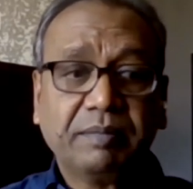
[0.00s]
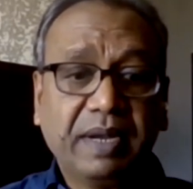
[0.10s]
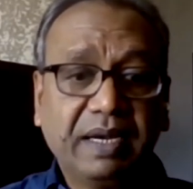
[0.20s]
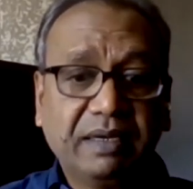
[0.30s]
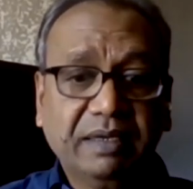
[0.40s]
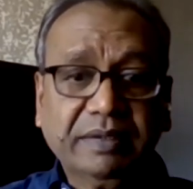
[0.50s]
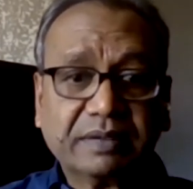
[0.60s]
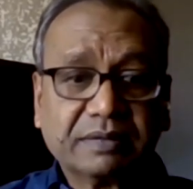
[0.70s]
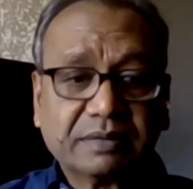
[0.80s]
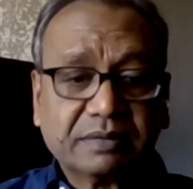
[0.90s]
But
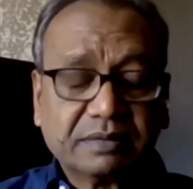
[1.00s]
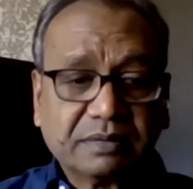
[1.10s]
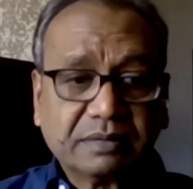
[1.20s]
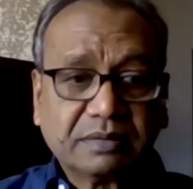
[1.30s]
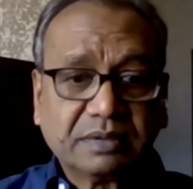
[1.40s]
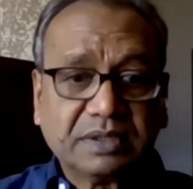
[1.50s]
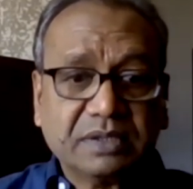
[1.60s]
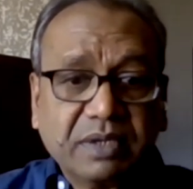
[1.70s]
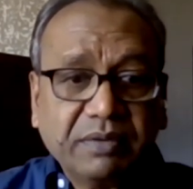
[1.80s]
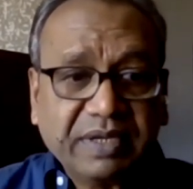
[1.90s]

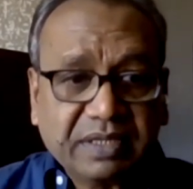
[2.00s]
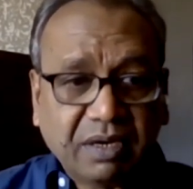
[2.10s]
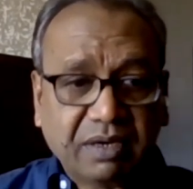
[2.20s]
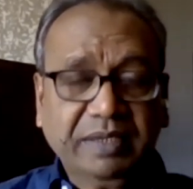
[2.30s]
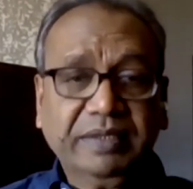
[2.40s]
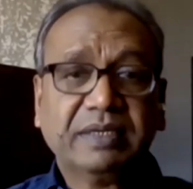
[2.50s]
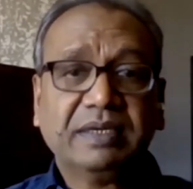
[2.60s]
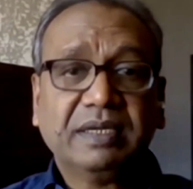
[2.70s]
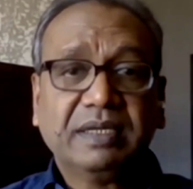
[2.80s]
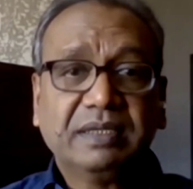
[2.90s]
she'll give it a thought.
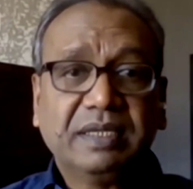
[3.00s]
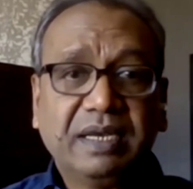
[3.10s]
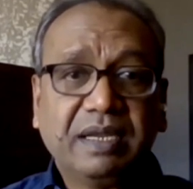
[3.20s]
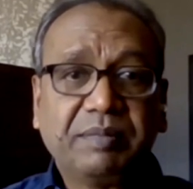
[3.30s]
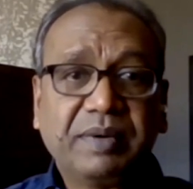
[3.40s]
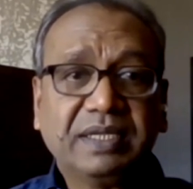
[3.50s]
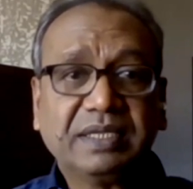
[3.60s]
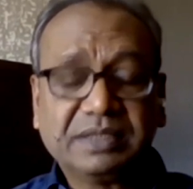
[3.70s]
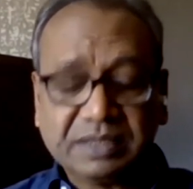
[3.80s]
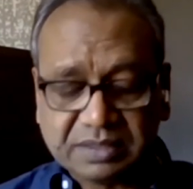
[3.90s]
Then her
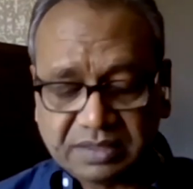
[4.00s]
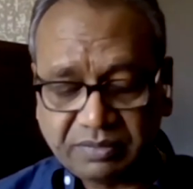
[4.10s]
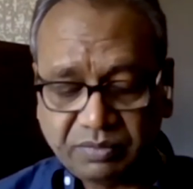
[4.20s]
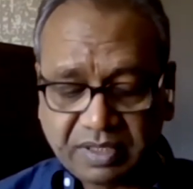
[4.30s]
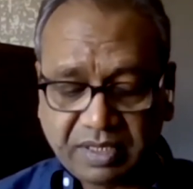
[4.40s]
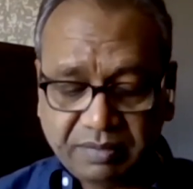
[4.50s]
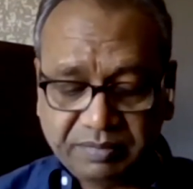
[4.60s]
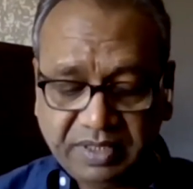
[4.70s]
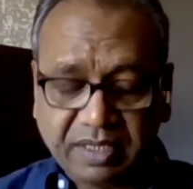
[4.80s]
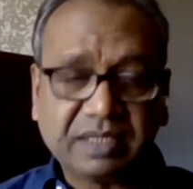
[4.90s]
brother, sister will
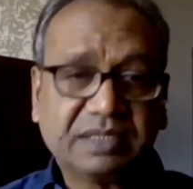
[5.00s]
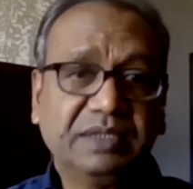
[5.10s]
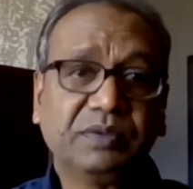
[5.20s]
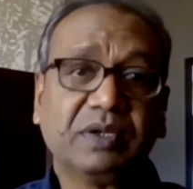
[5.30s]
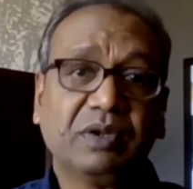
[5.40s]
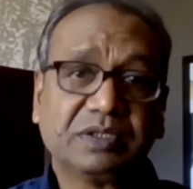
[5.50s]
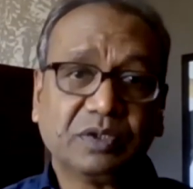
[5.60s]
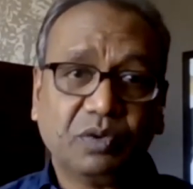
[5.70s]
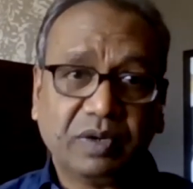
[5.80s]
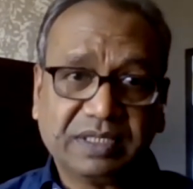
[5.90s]
come younger. She was
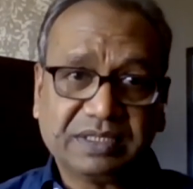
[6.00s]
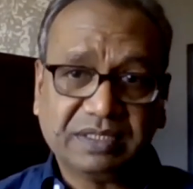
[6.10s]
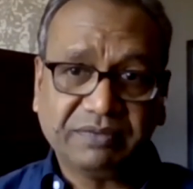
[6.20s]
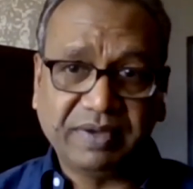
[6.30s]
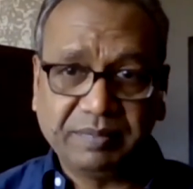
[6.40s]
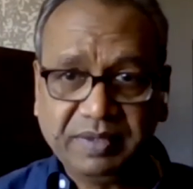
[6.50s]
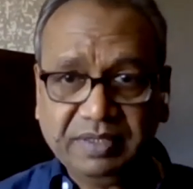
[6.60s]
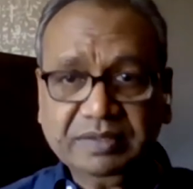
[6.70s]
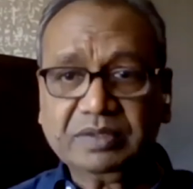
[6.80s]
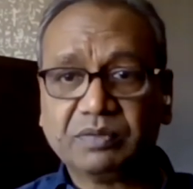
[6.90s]
also oldest in the
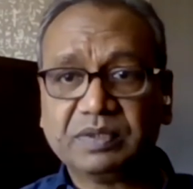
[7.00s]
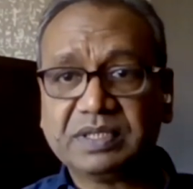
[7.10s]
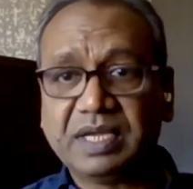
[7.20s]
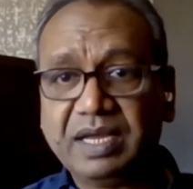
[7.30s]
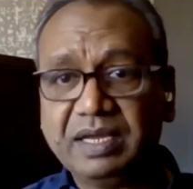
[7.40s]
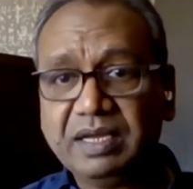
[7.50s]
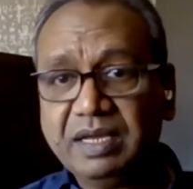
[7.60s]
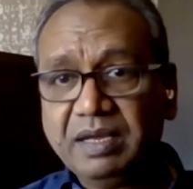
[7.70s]
family, so was I.